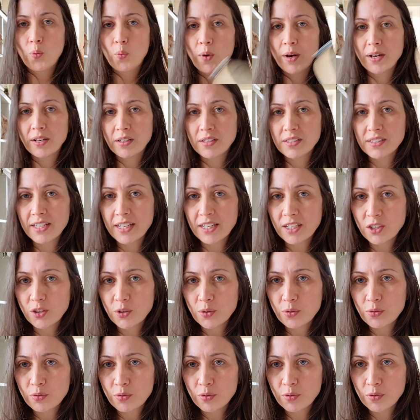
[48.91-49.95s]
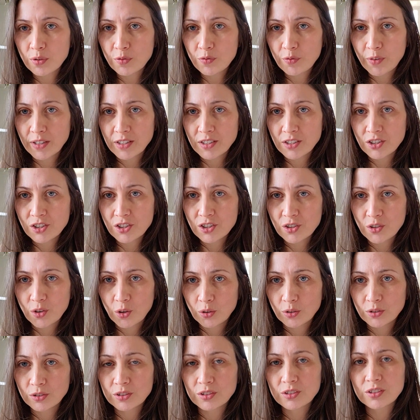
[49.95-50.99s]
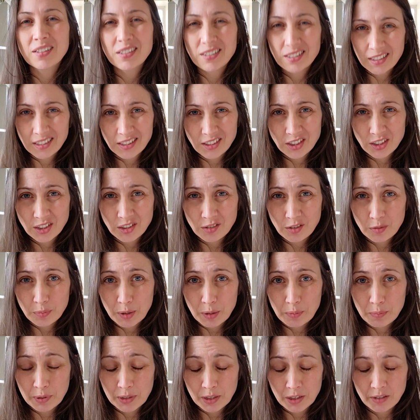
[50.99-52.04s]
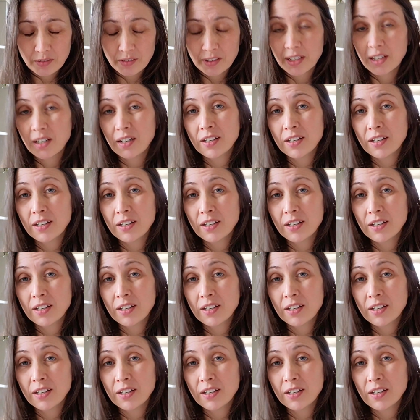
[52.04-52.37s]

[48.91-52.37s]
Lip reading: When I take you through the French knots, the stitches are a bit blurry.